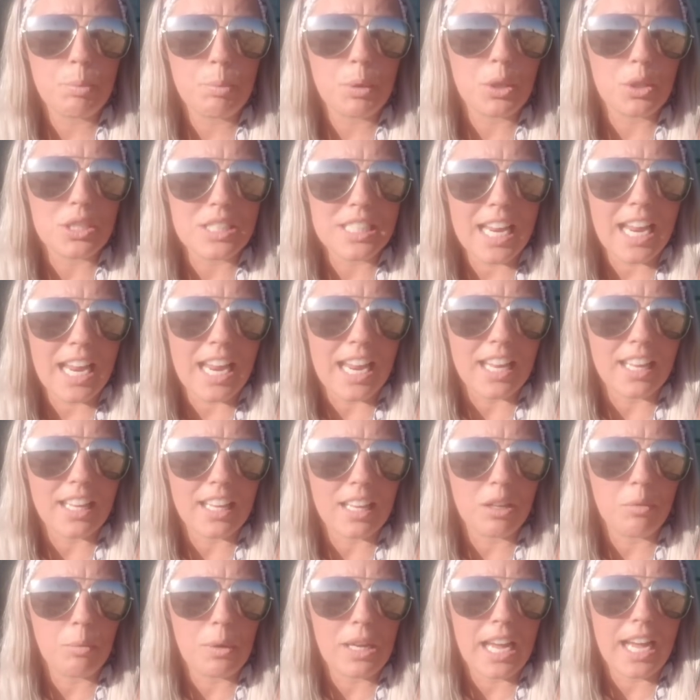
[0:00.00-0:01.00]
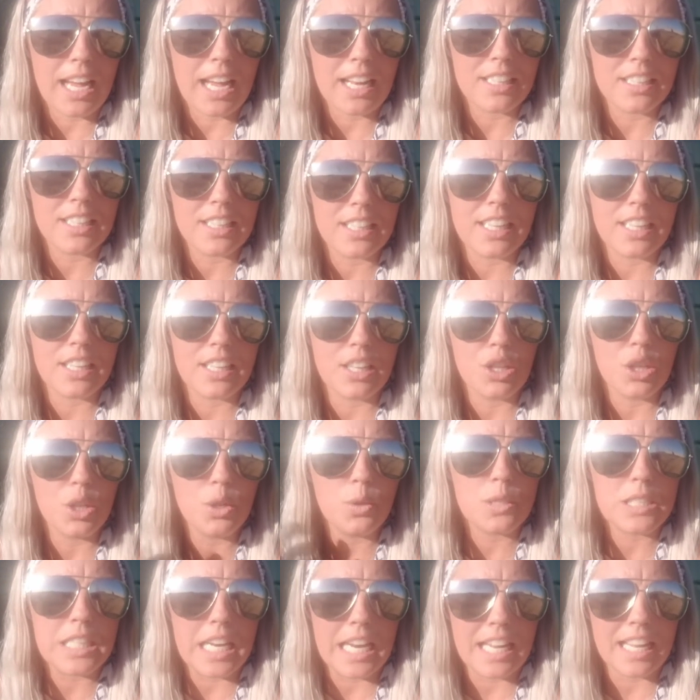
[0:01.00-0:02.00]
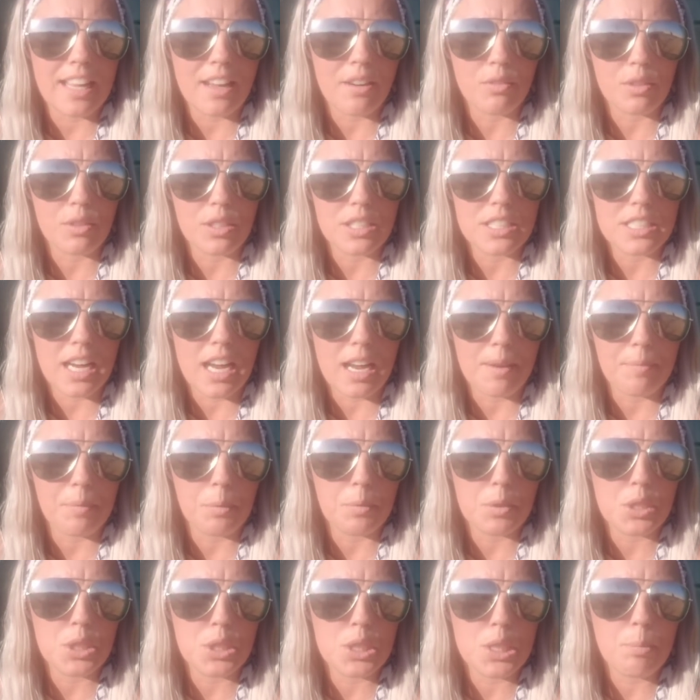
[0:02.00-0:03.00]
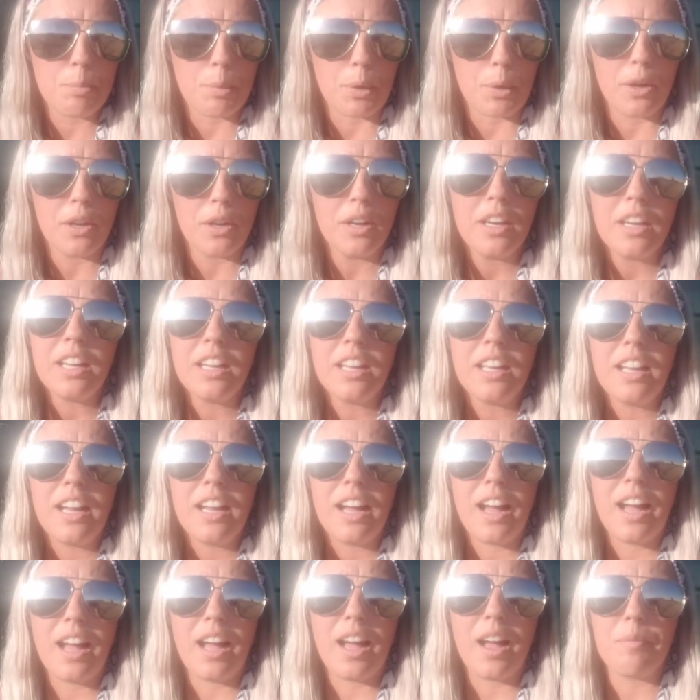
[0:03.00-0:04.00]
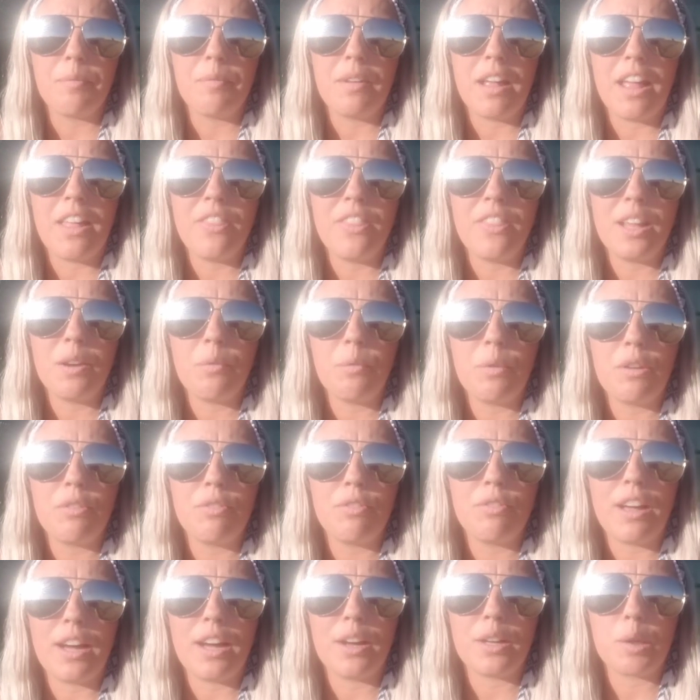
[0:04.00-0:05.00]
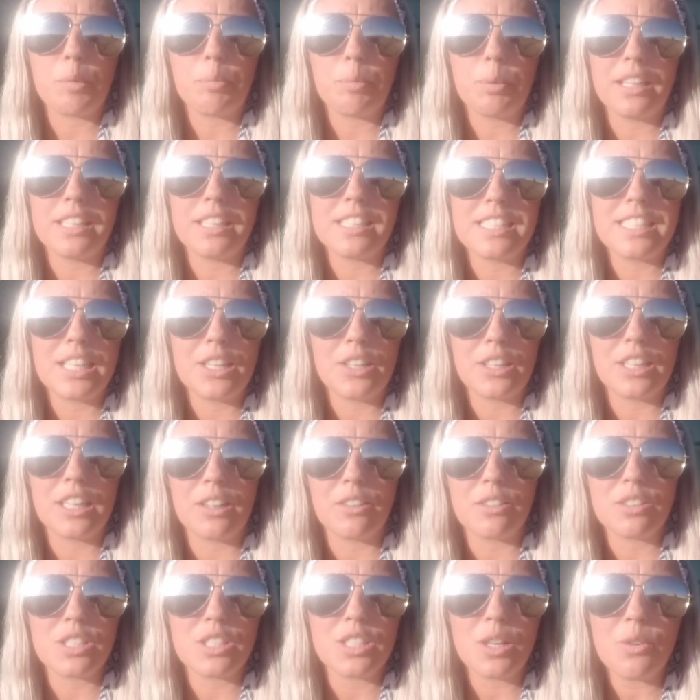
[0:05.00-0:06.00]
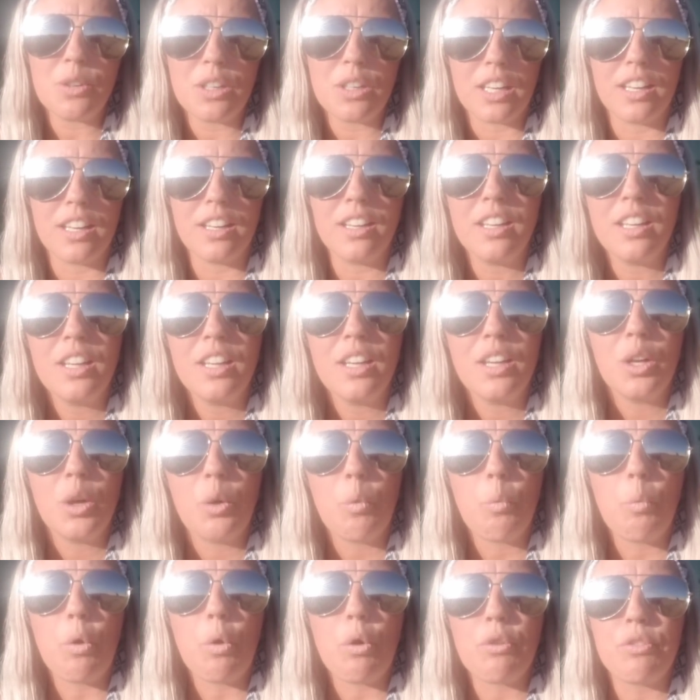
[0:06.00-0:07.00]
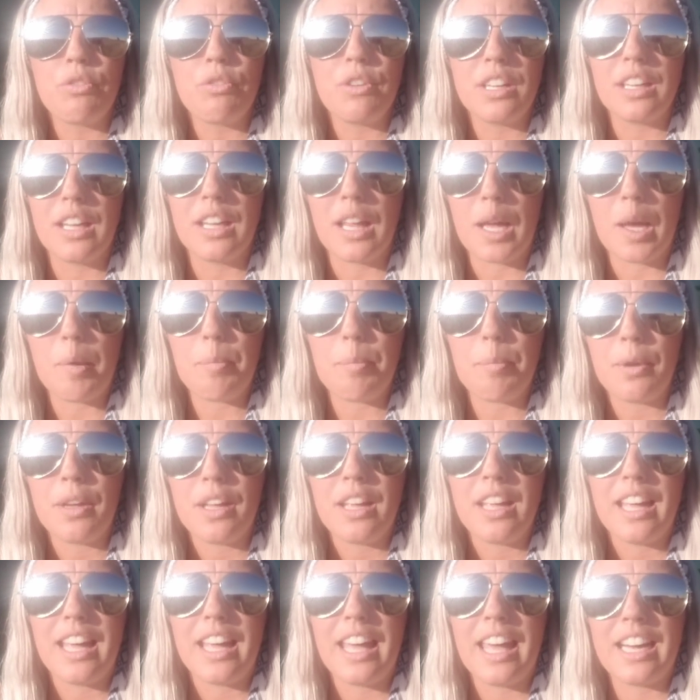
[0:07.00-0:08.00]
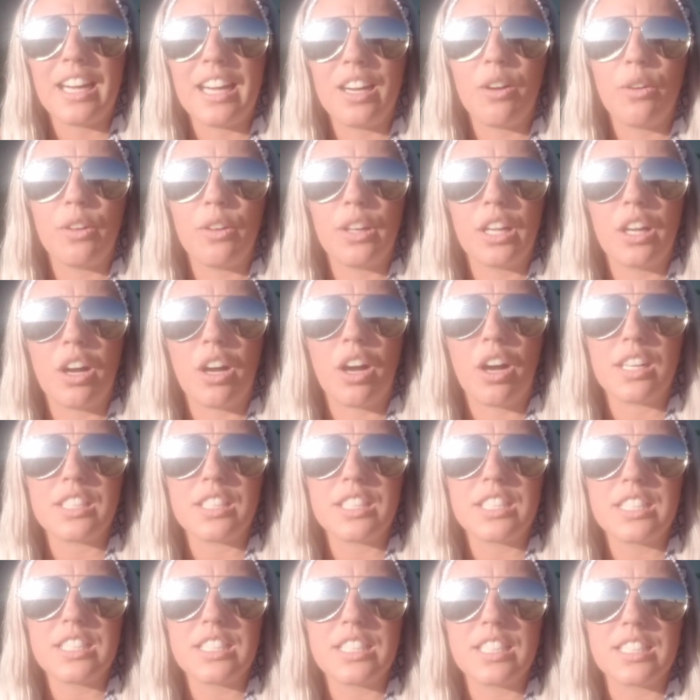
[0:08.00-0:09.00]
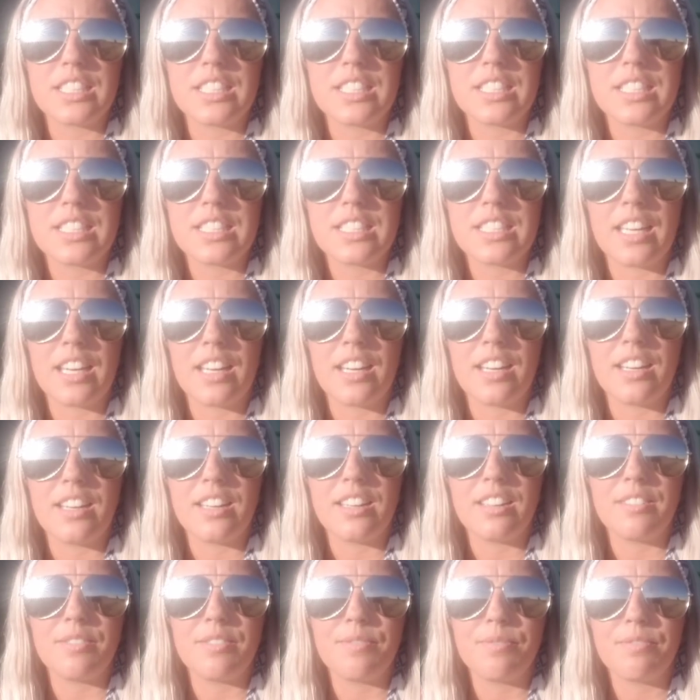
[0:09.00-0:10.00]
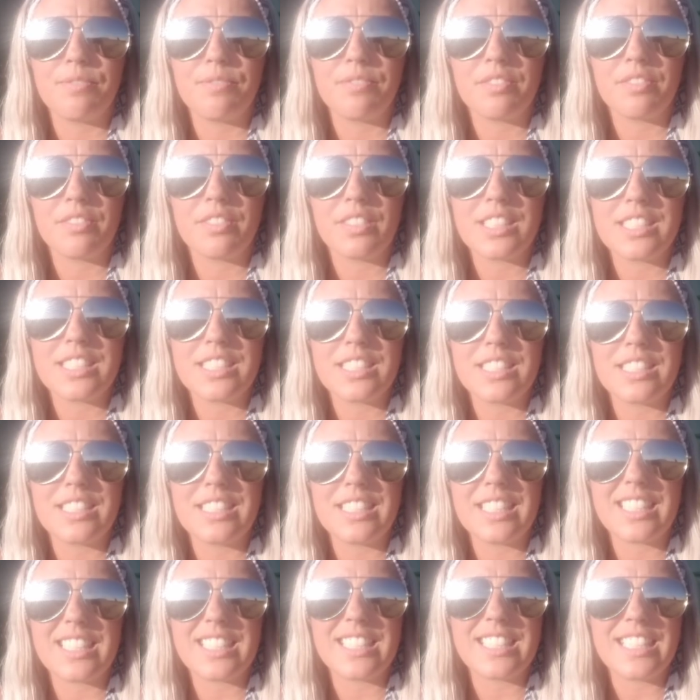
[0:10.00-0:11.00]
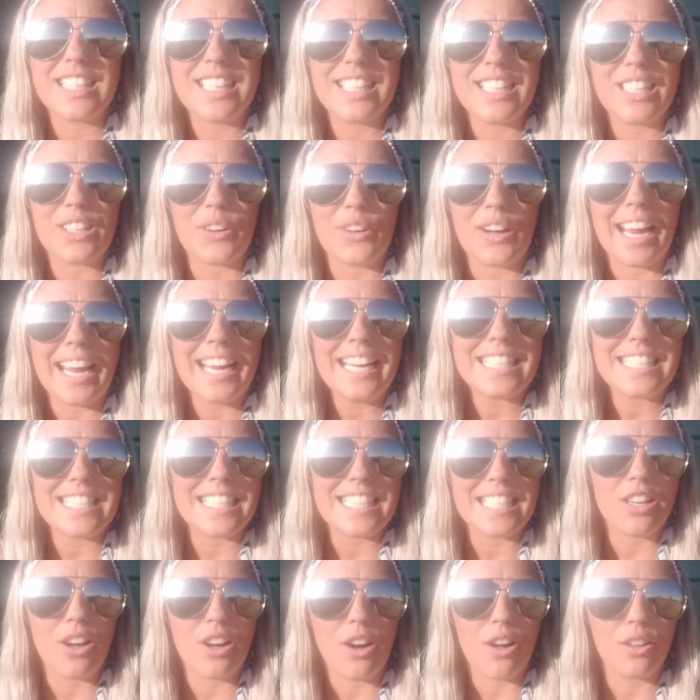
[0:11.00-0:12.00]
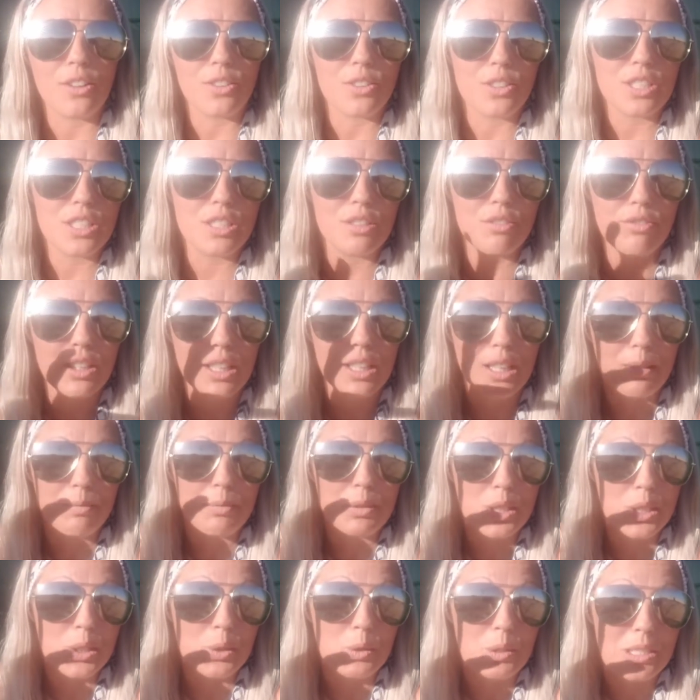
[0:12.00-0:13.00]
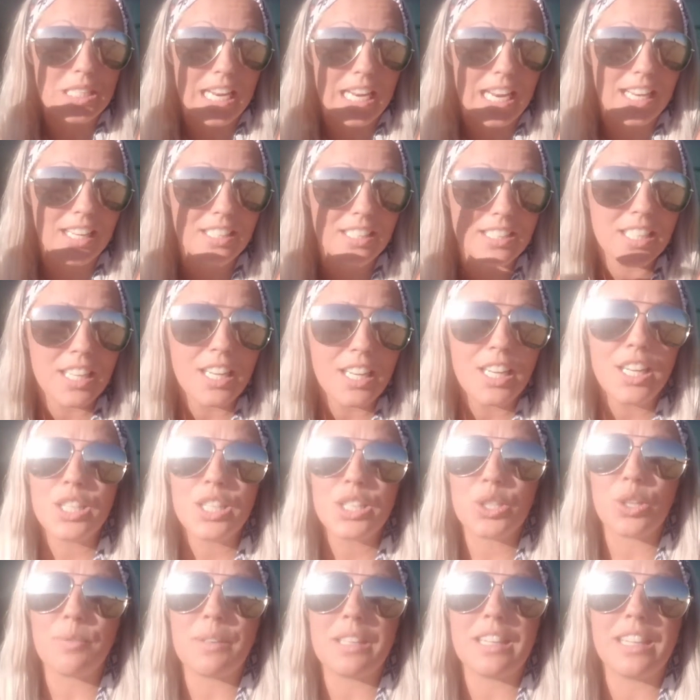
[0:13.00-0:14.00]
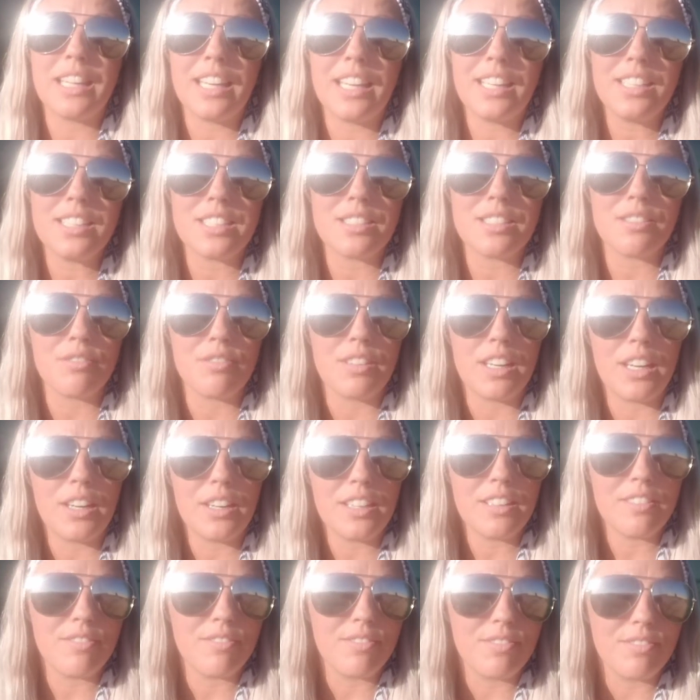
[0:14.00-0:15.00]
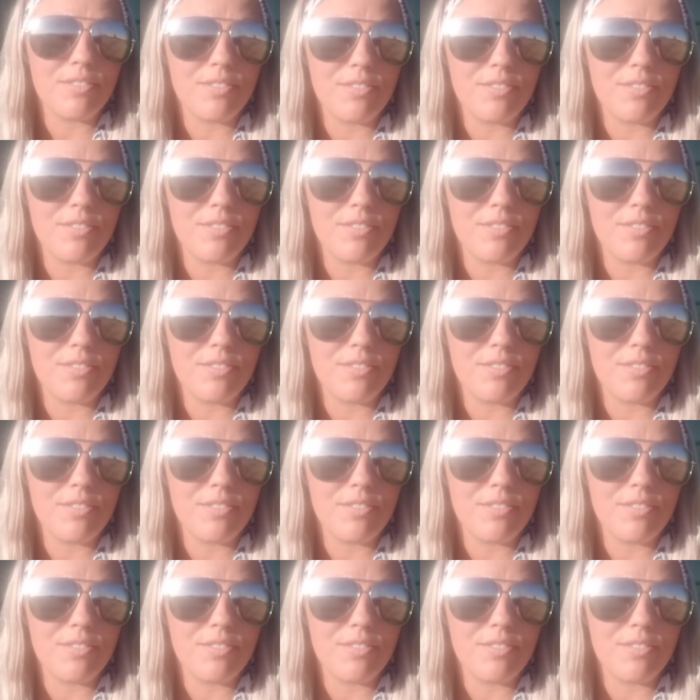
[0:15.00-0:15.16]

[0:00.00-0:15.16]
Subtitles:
per tank, and we had to get a new tank every time. It was cheaper. And then we found a place here in Arizona we'll fill up, and it only cost us $16 or $18 to fill up 2 tanks. So I mean, that is a very